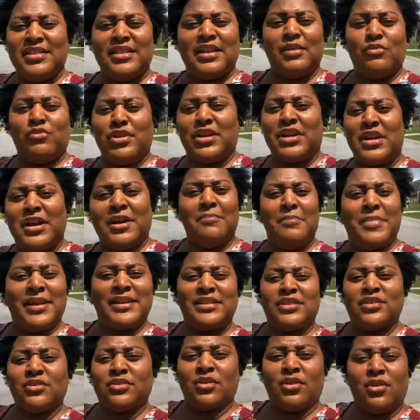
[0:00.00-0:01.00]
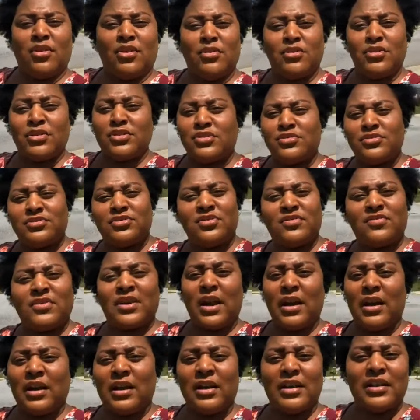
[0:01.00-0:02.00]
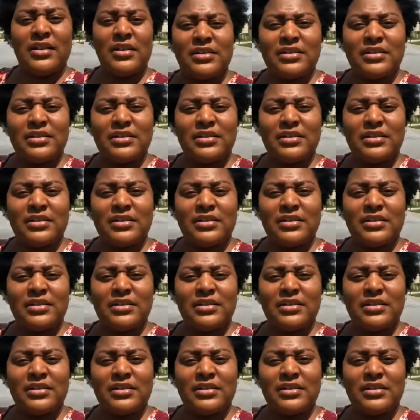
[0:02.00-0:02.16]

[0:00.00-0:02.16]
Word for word: that we come back to the oracles of God.